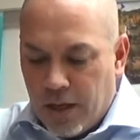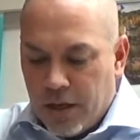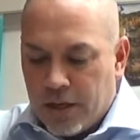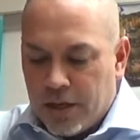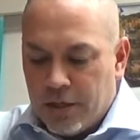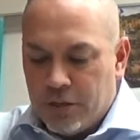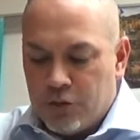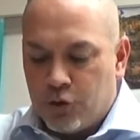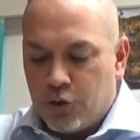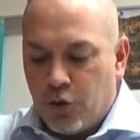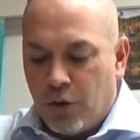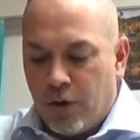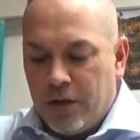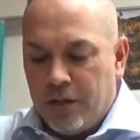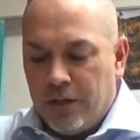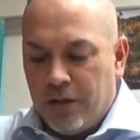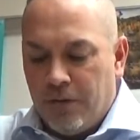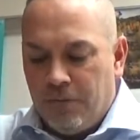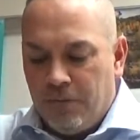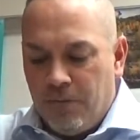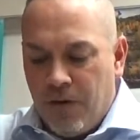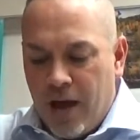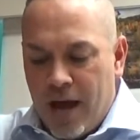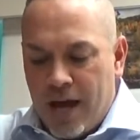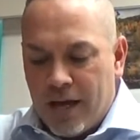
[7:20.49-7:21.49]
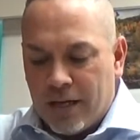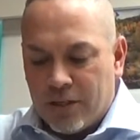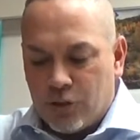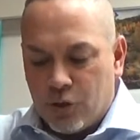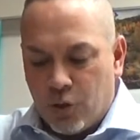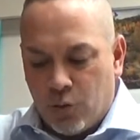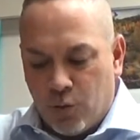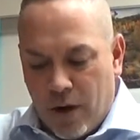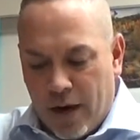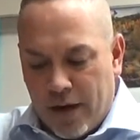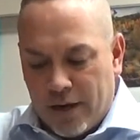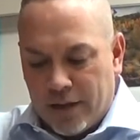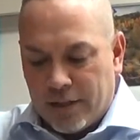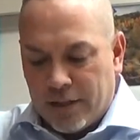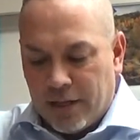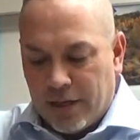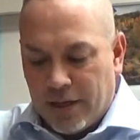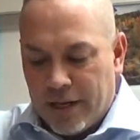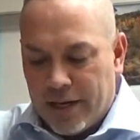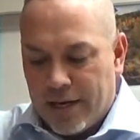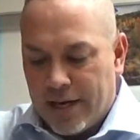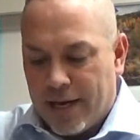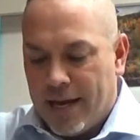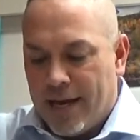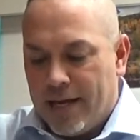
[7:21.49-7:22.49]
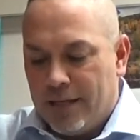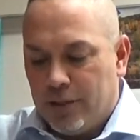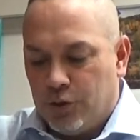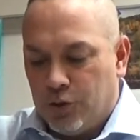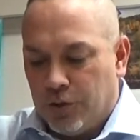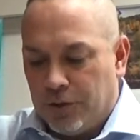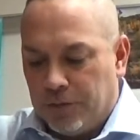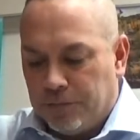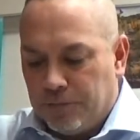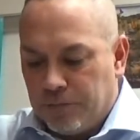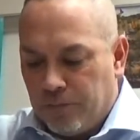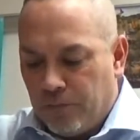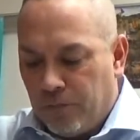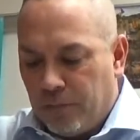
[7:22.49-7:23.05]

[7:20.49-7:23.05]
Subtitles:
concerning the facts surrounding the litigation.